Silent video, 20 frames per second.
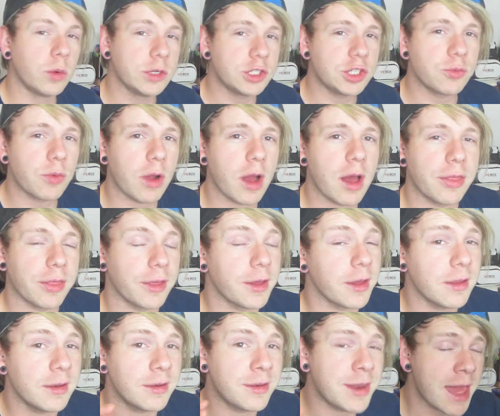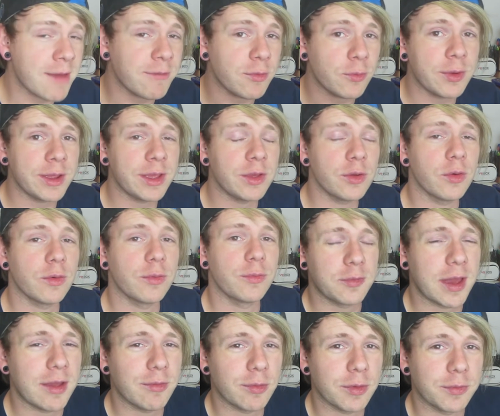Would you rather never eat your
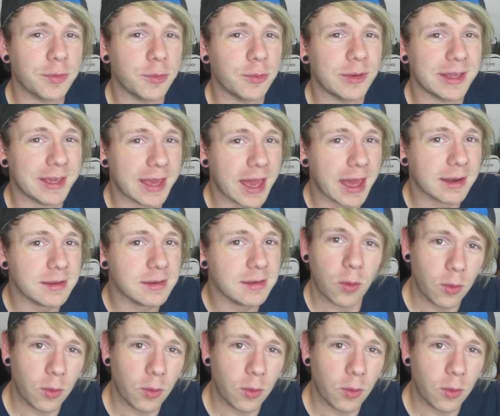favourite food again,